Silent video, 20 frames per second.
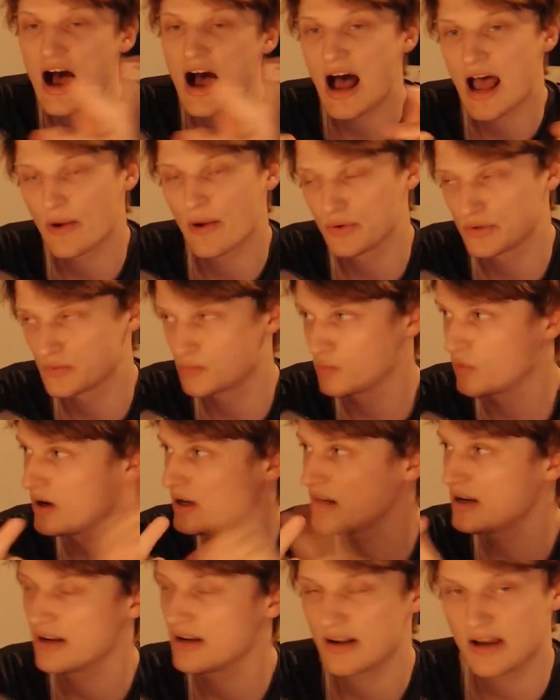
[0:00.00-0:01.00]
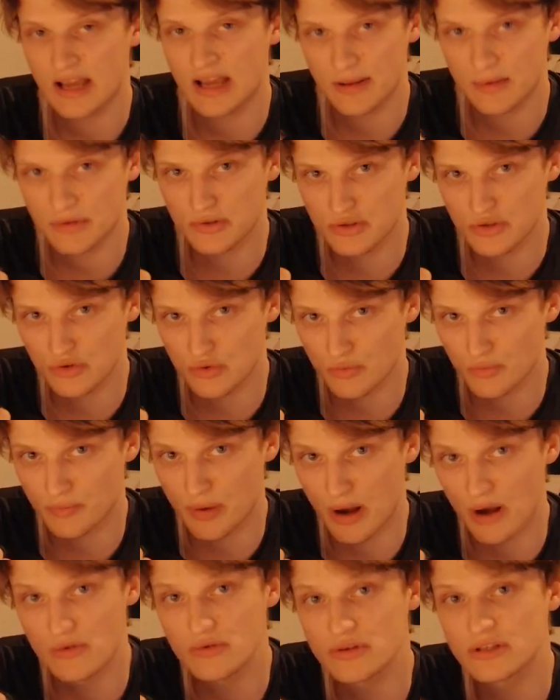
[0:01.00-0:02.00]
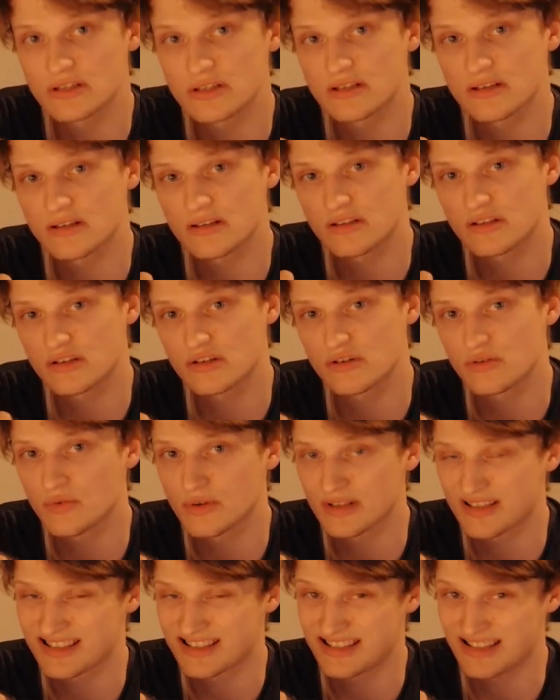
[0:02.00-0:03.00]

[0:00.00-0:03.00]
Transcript: I was not able to post to a